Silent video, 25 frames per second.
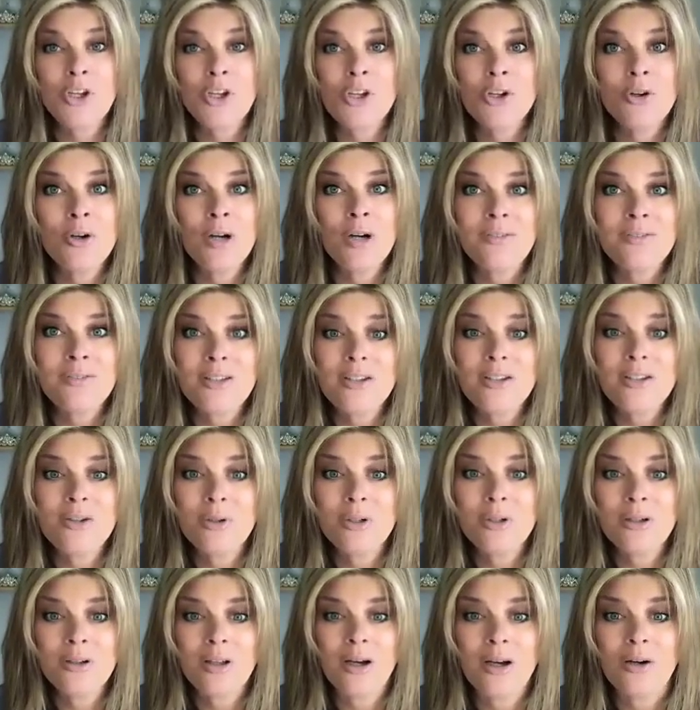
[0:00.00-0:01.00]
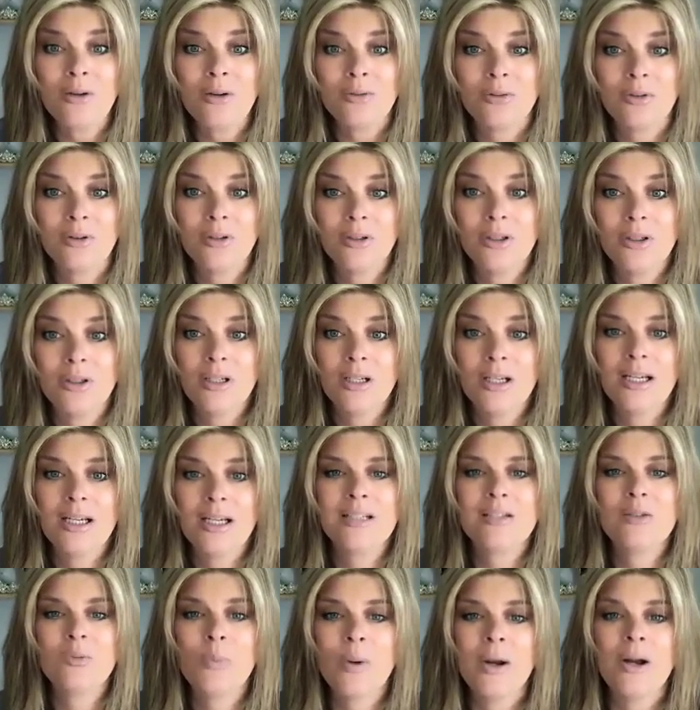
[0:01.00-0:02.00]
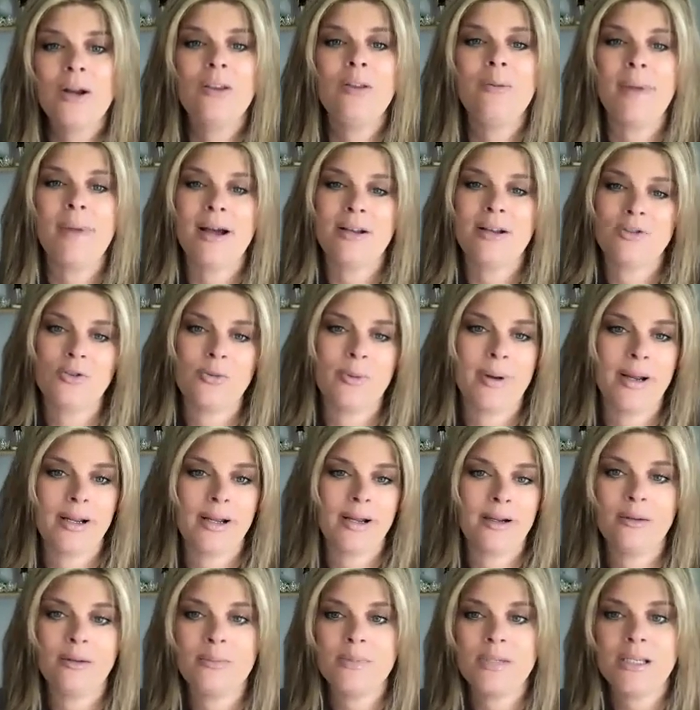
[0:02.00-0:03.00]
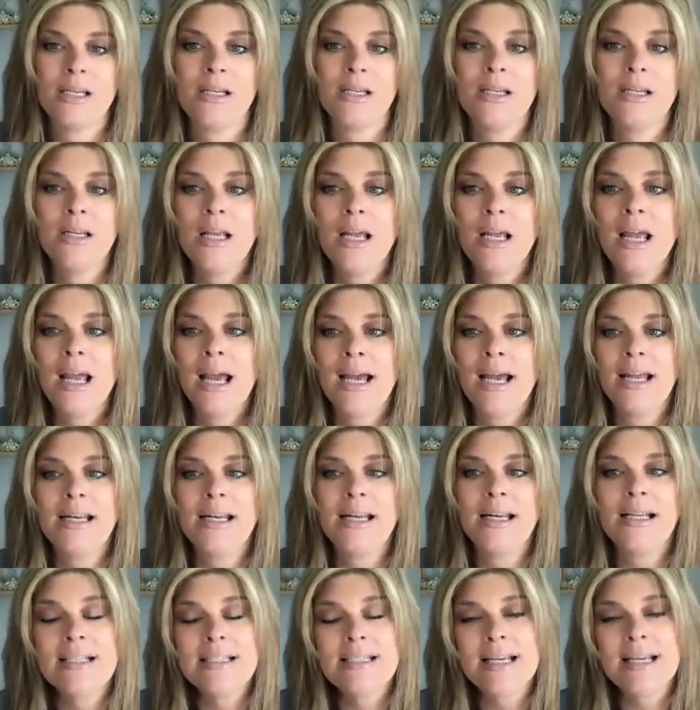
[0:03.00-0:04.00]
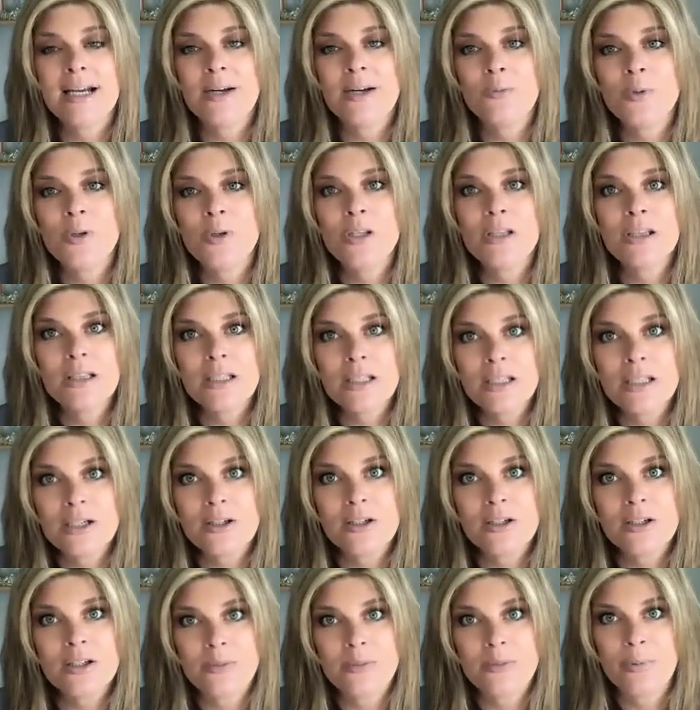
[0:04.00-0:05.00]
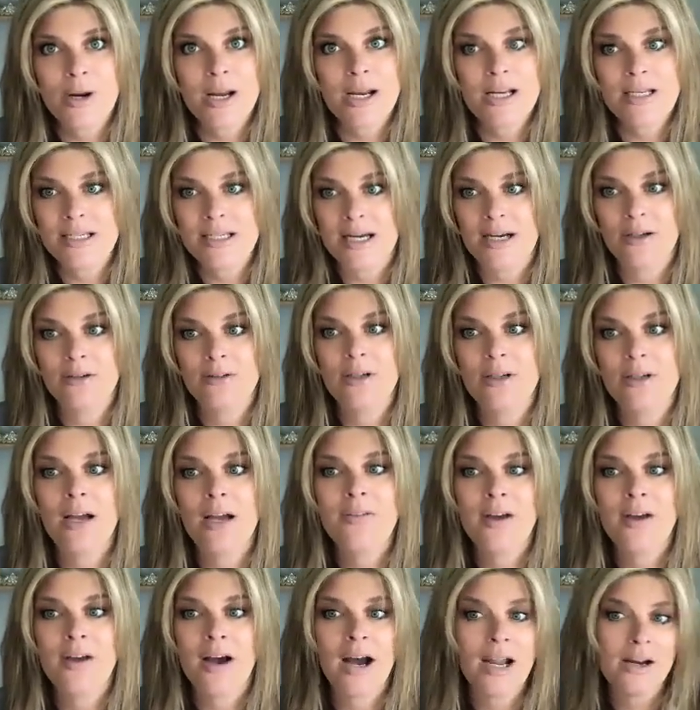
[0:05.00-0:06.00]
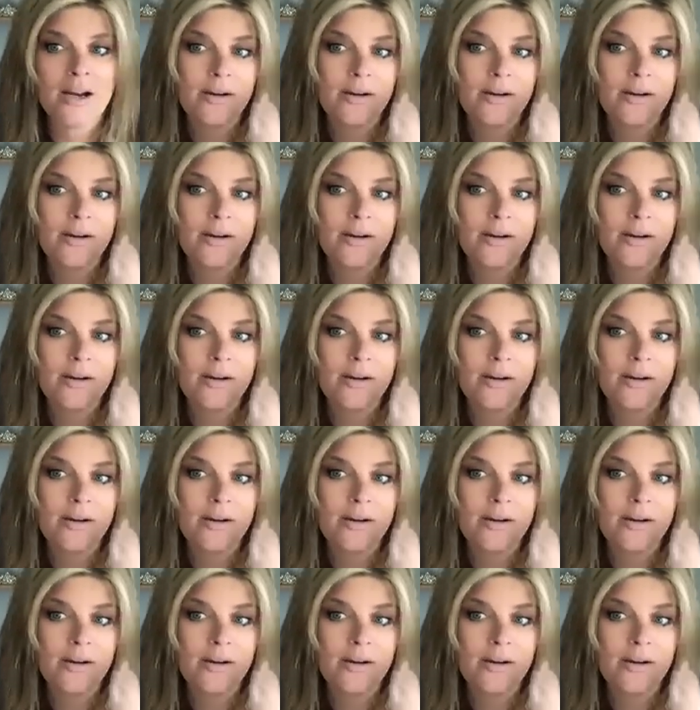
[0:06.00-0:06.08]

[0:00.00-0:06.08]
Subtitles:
you don't have to do it alone. It's where the mastermind comes in. And inside, we literally break down the